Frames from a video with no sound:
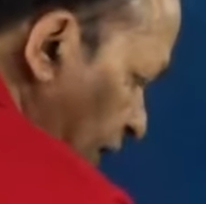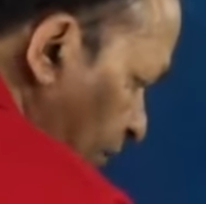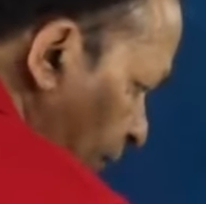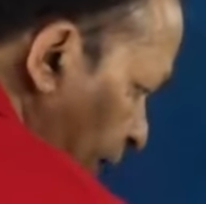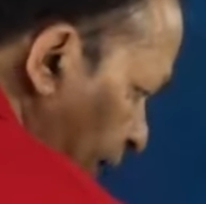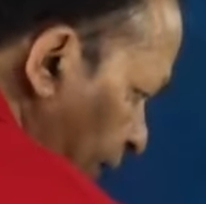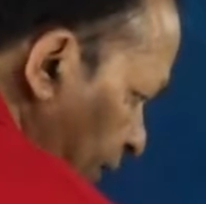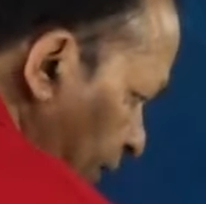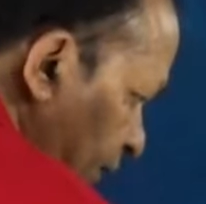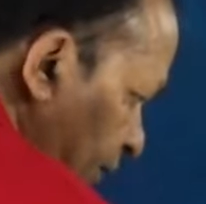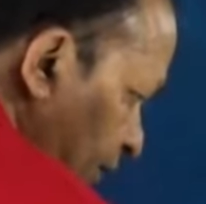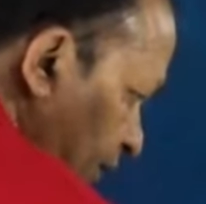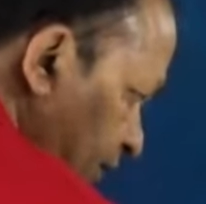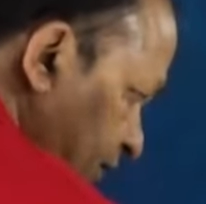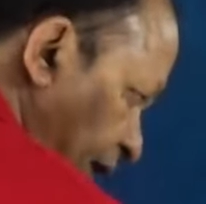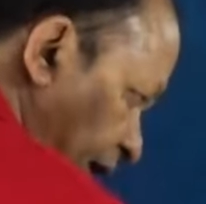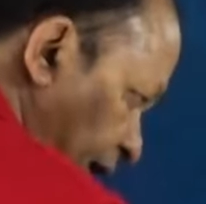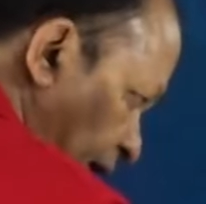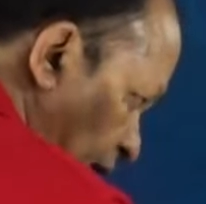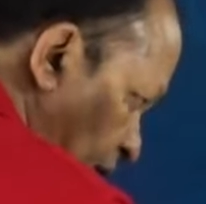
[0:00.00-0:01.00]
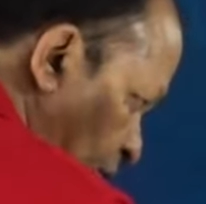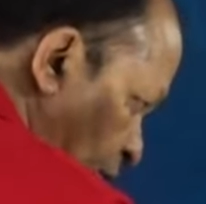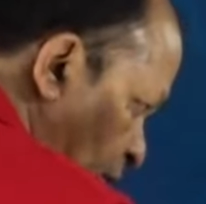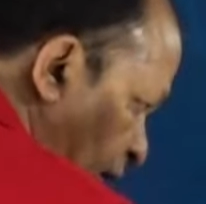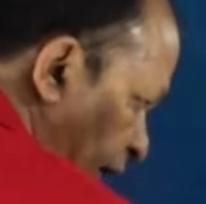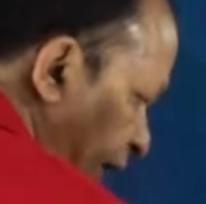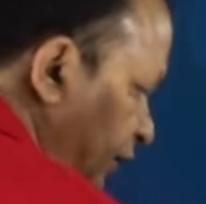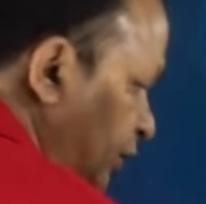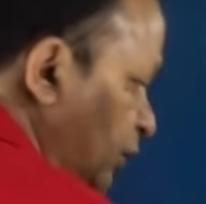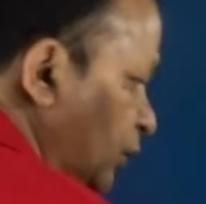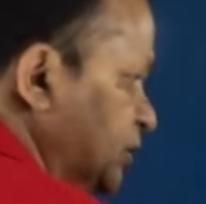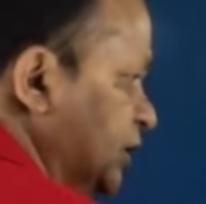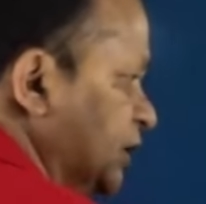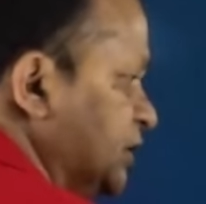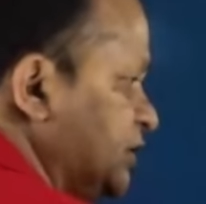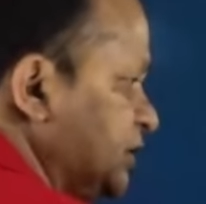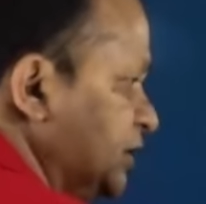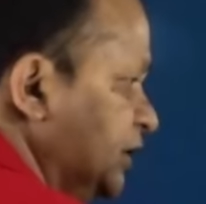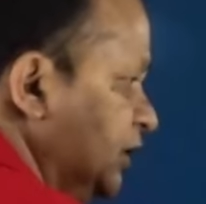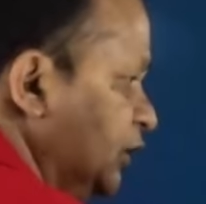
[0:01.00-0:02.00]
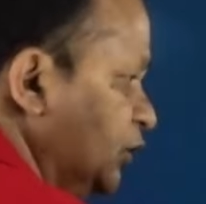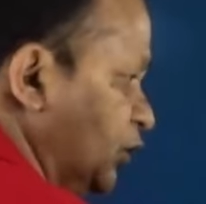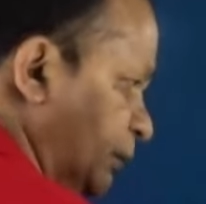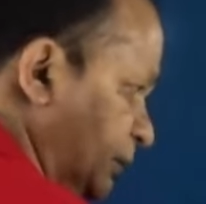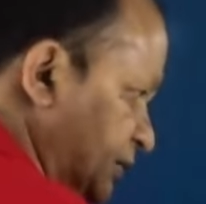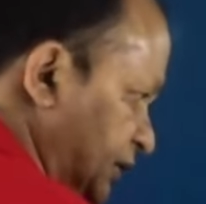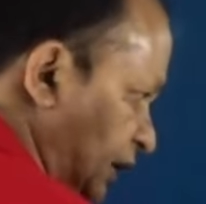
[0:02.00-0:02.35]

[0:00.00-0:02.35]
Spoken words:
amine, there are no hydrogens to be